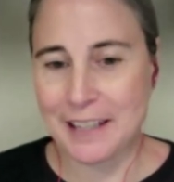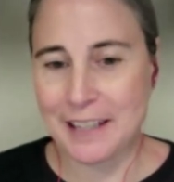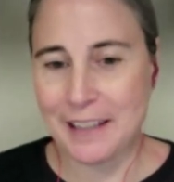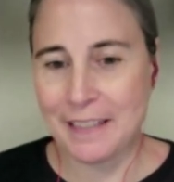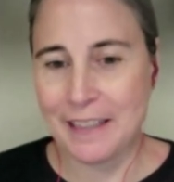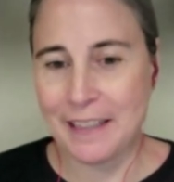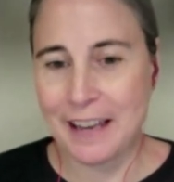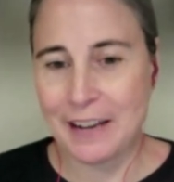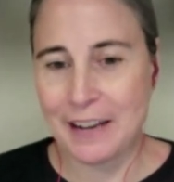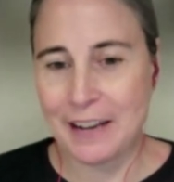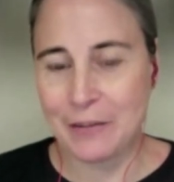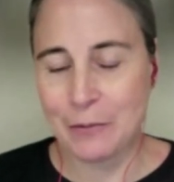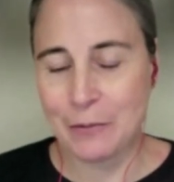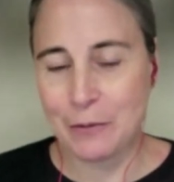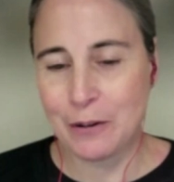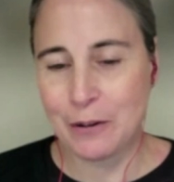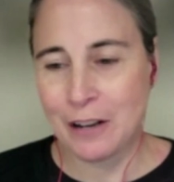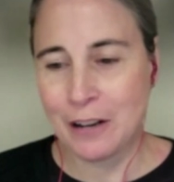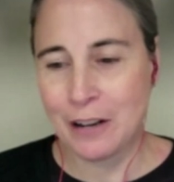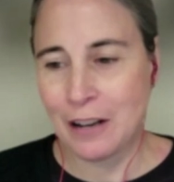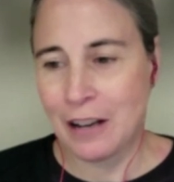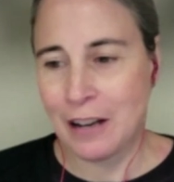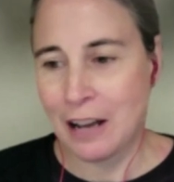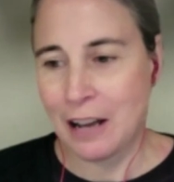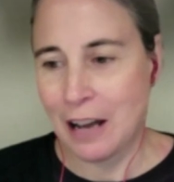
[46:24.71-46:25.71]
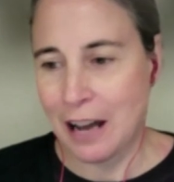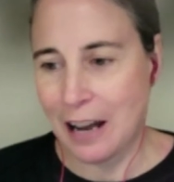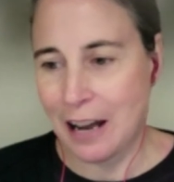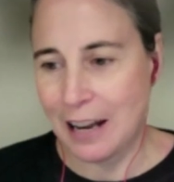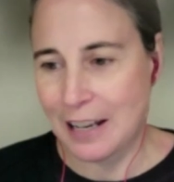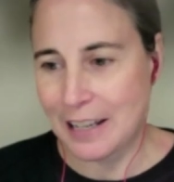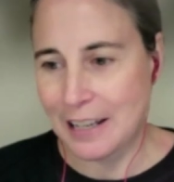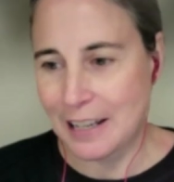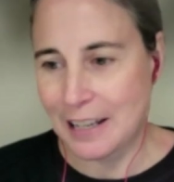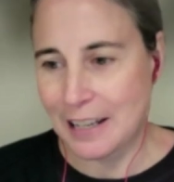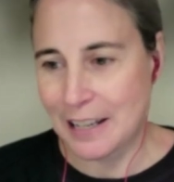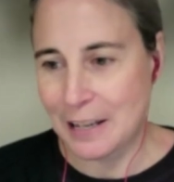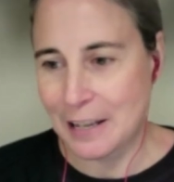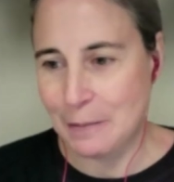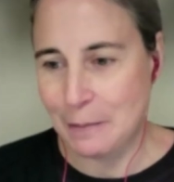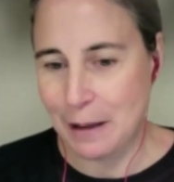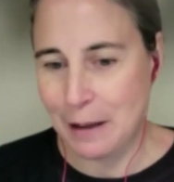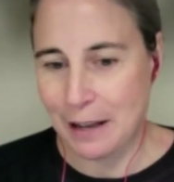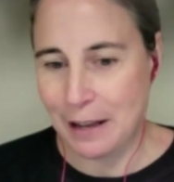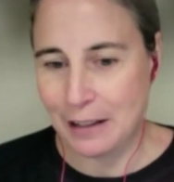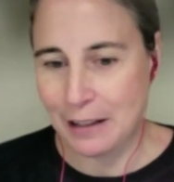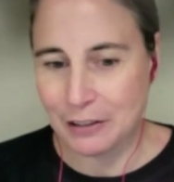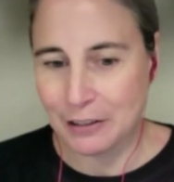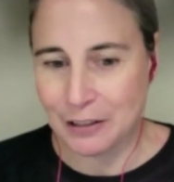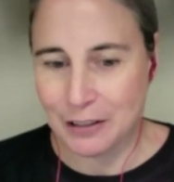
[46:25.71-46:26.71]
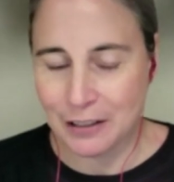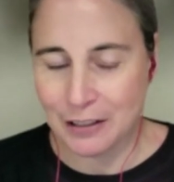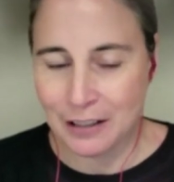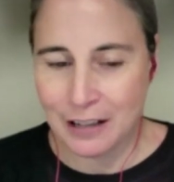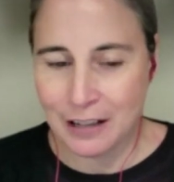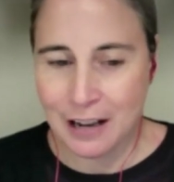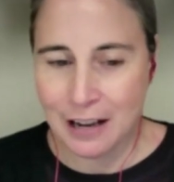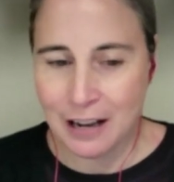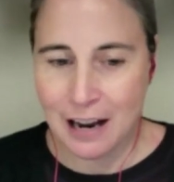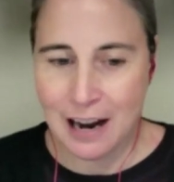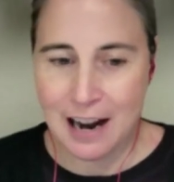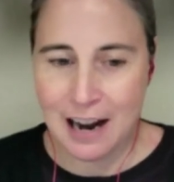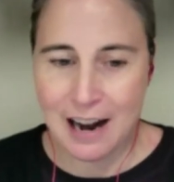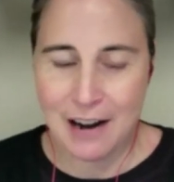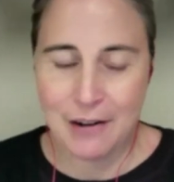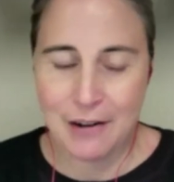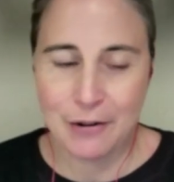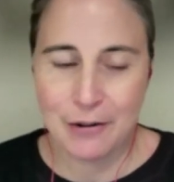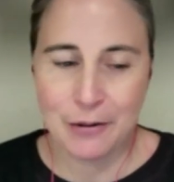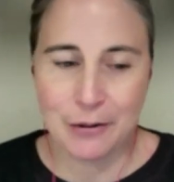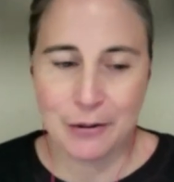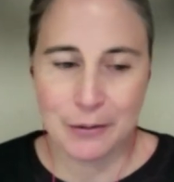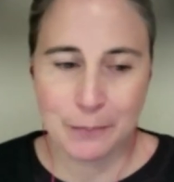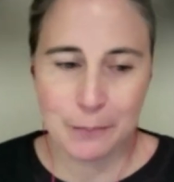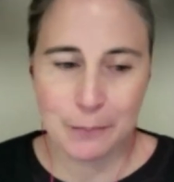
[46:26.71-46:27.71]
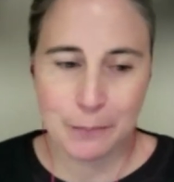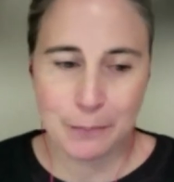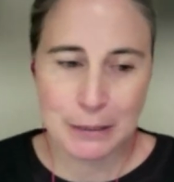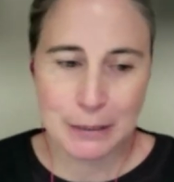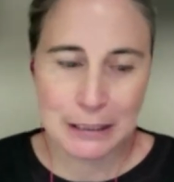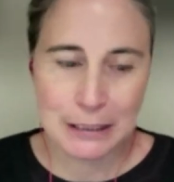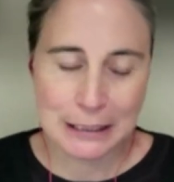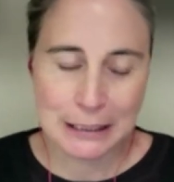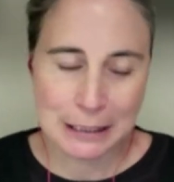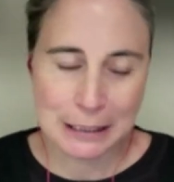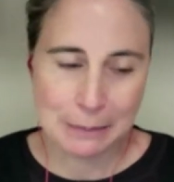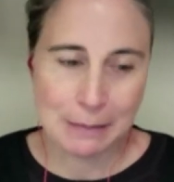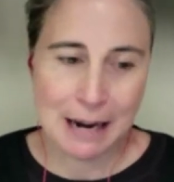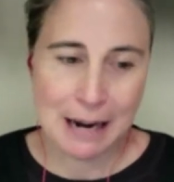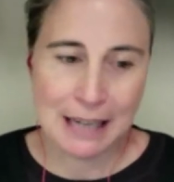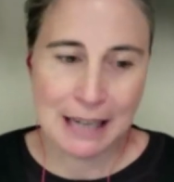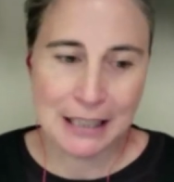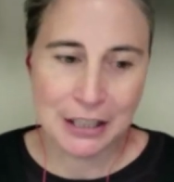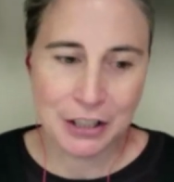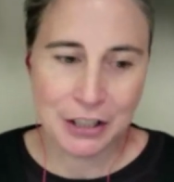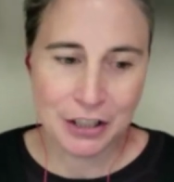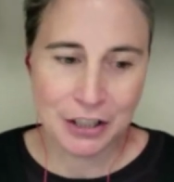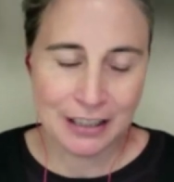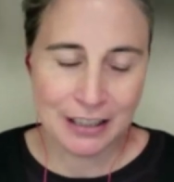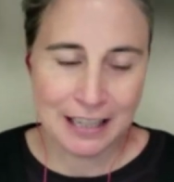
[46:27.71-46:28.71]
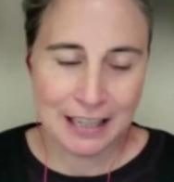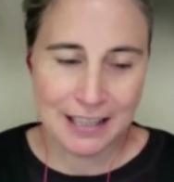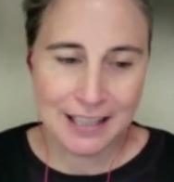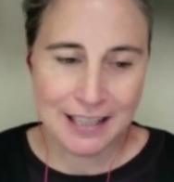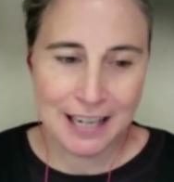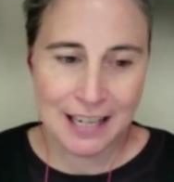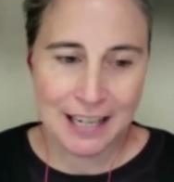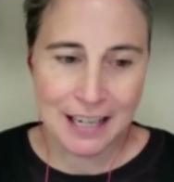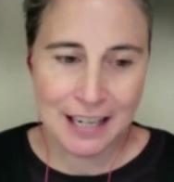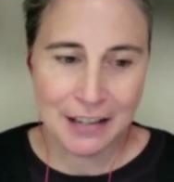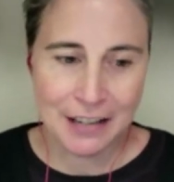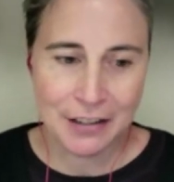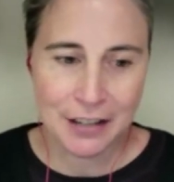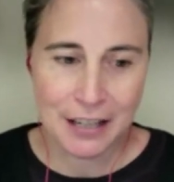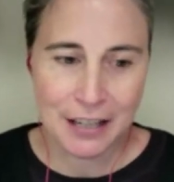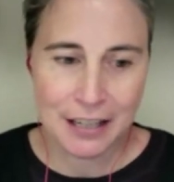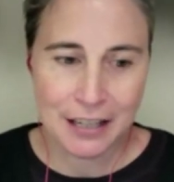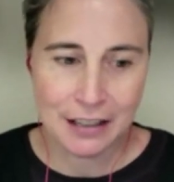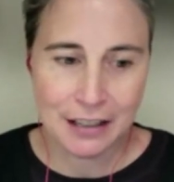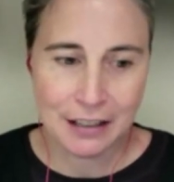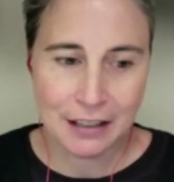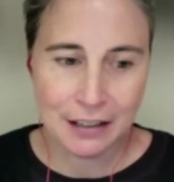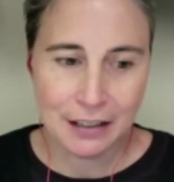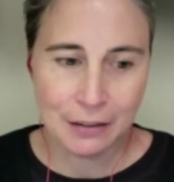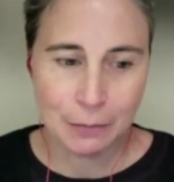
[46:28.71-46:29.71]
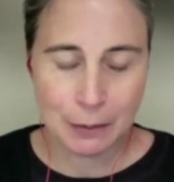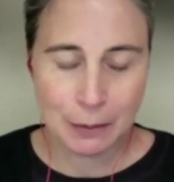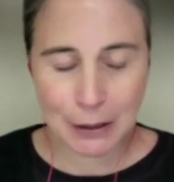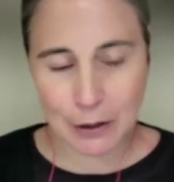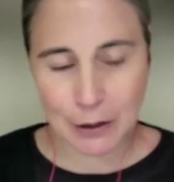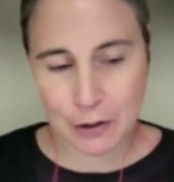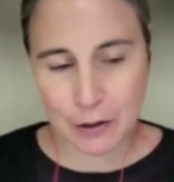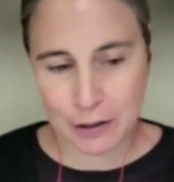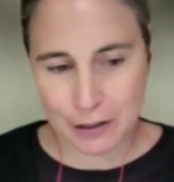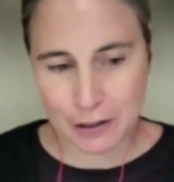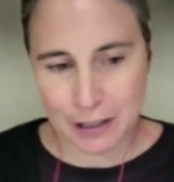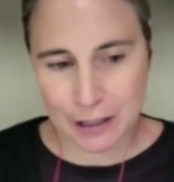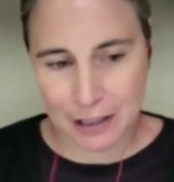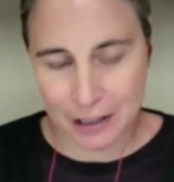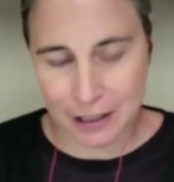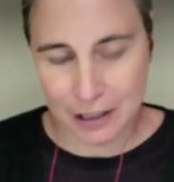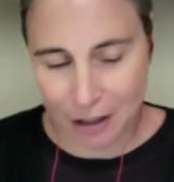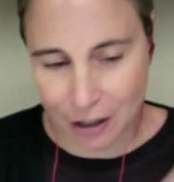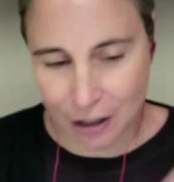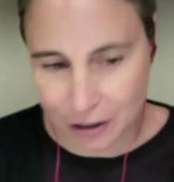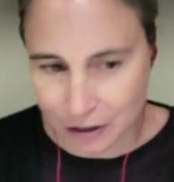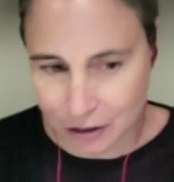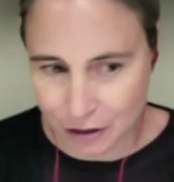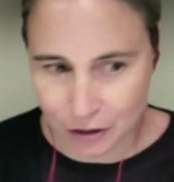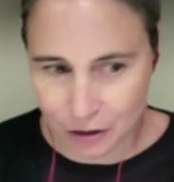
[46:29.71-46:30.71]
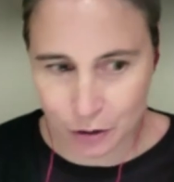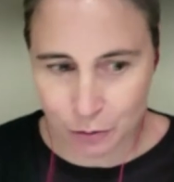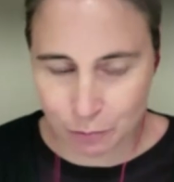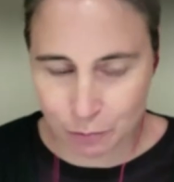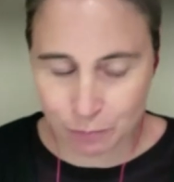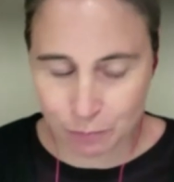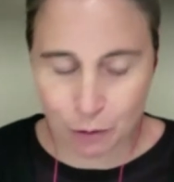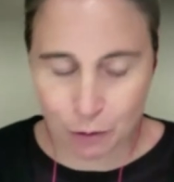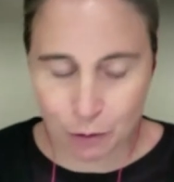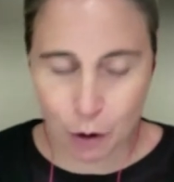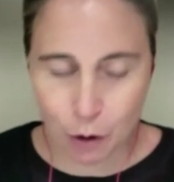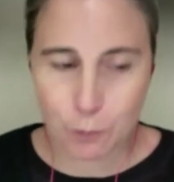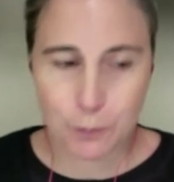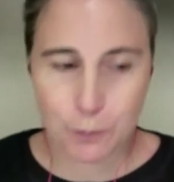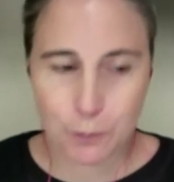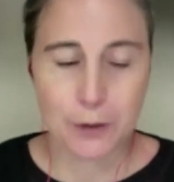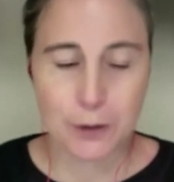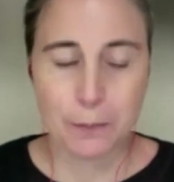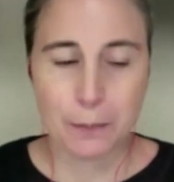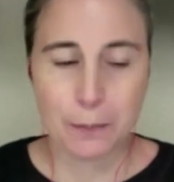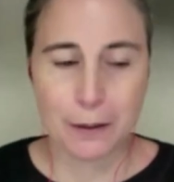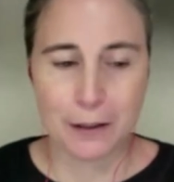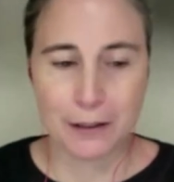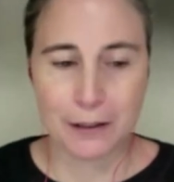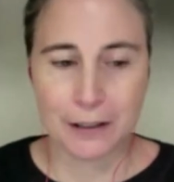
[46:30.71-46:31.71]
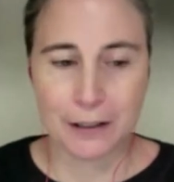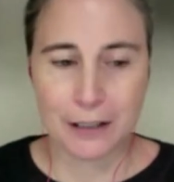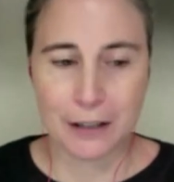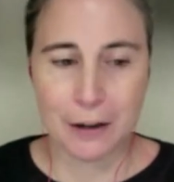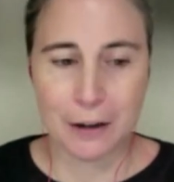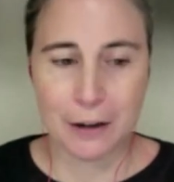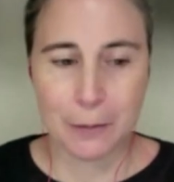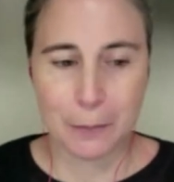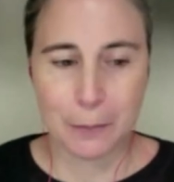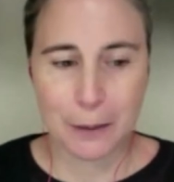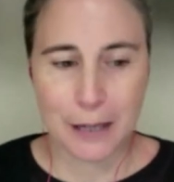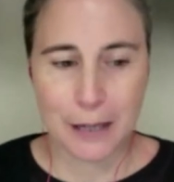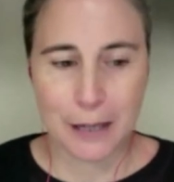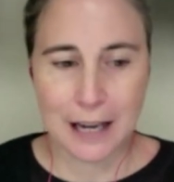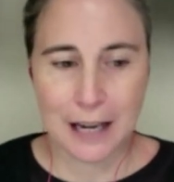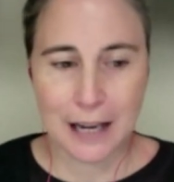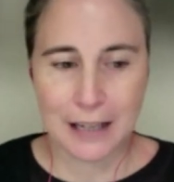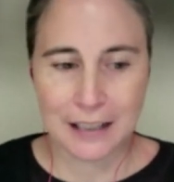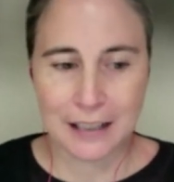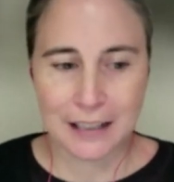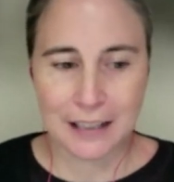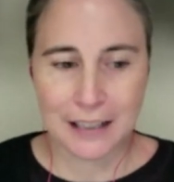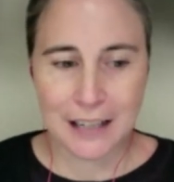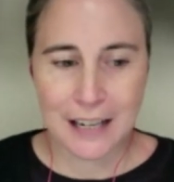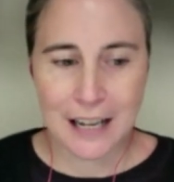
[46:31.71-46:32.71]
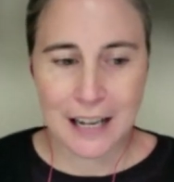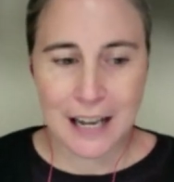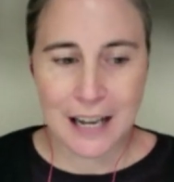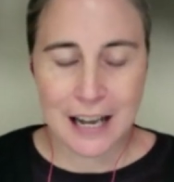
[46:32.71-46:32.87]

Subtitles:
And then I emailed our building manager and I said, I think because they started to open the building up again.